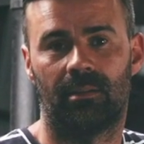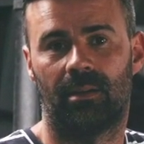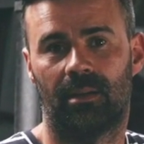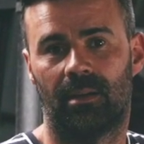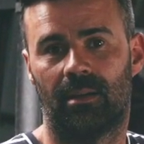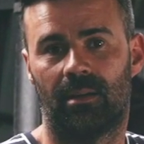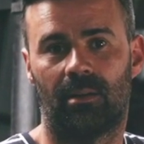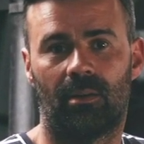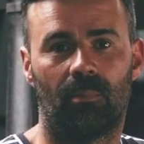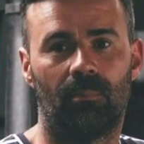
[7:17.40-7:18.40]

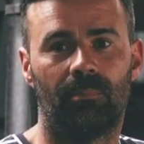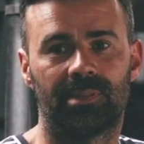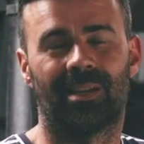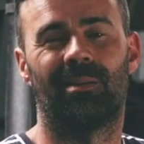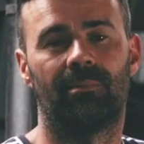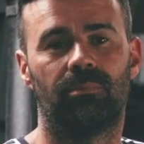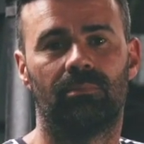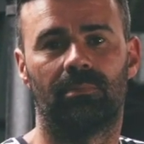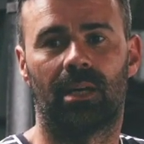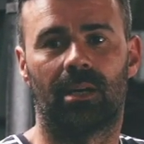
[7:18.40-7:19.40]
on, say,
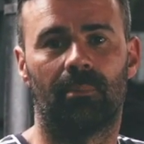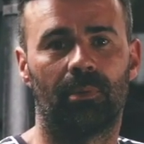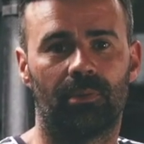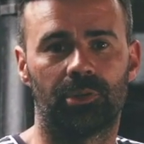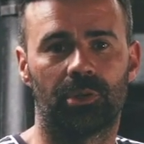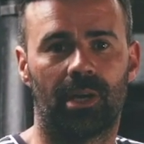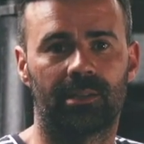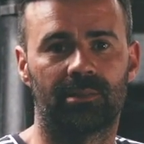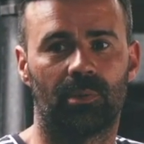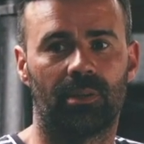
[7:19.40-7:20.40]
a couple of the
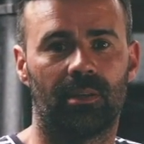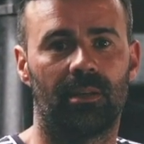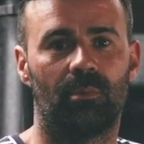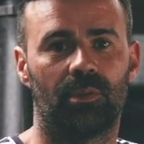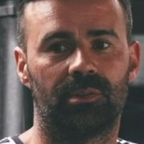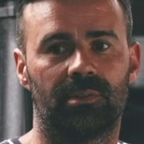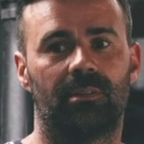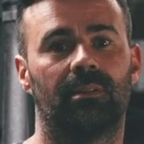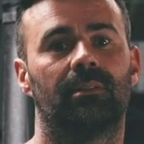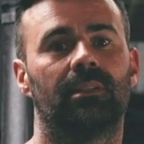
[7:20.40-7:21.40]
tracks, whether he wants
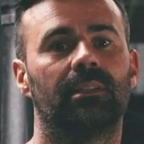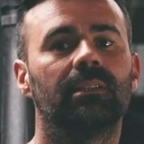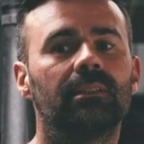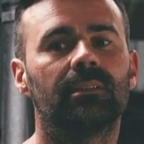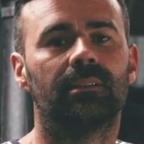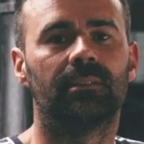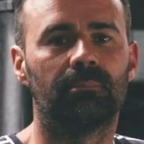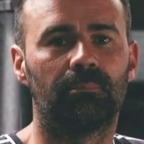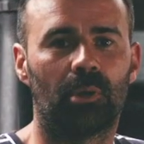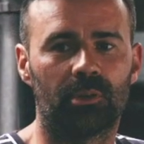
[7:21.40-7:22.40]
to
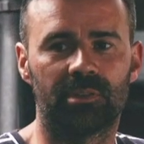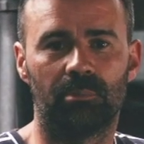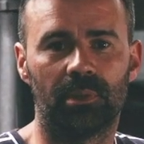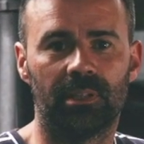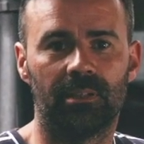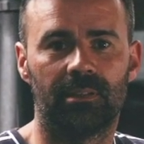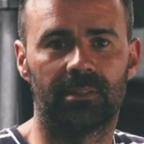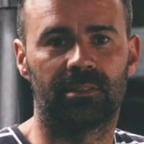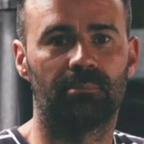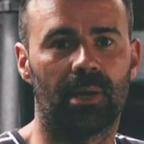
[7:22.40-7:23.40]
possibly
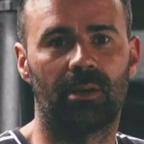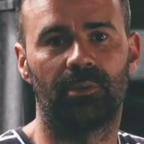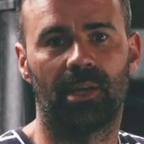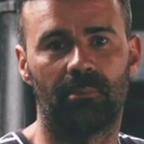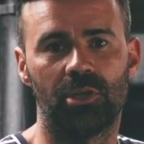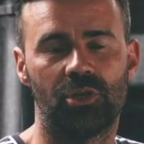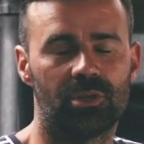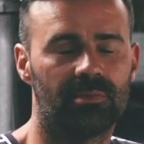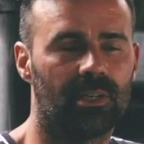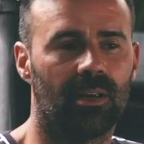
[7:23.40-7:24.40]
get some panel
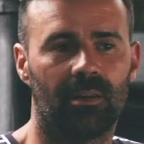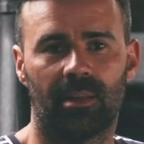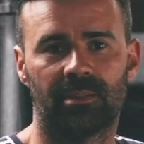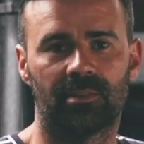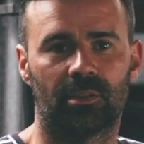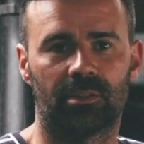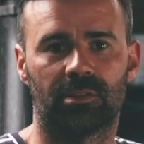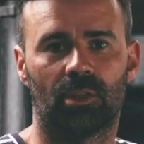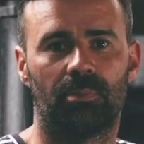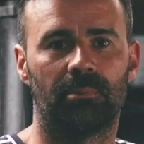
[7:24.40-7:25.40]
damage. You know, that's not going to
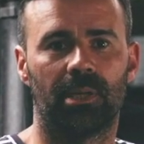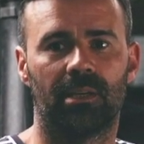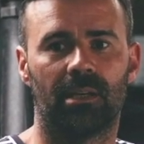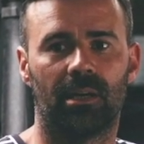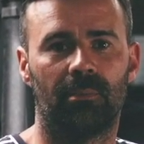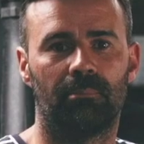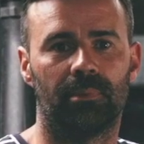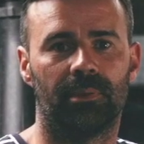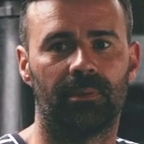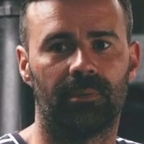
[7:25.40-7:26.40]
stop him getting up,
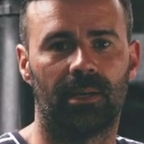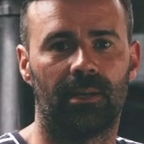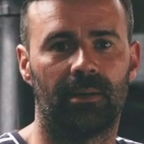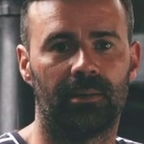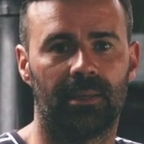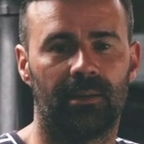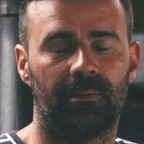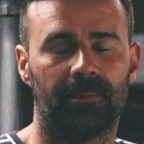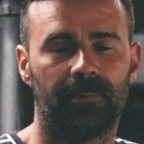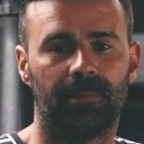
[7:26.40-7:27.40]
but
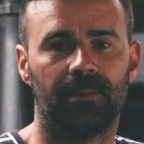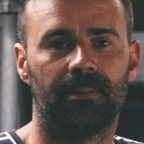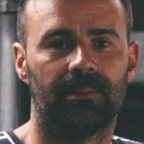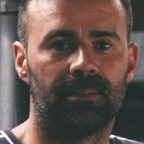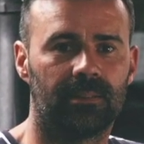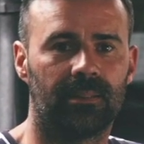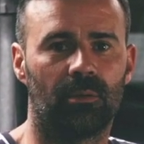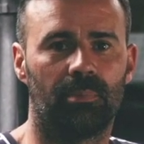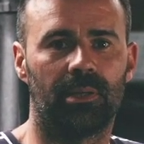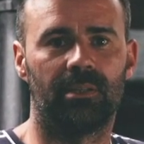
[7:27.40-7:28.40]
yeah,
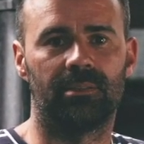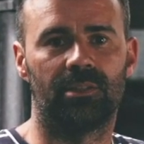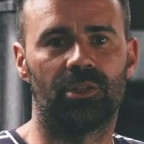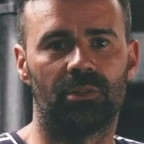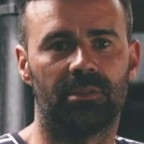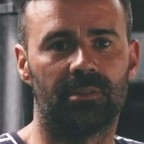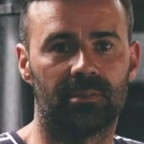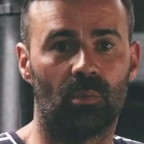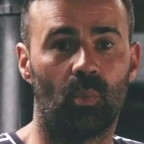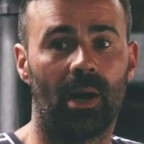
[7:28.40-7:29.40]
that'll be his issues, is
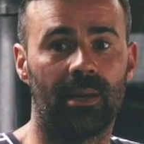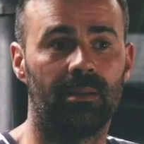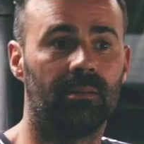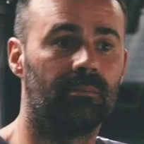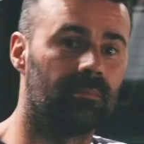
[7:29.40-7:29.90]
the weight,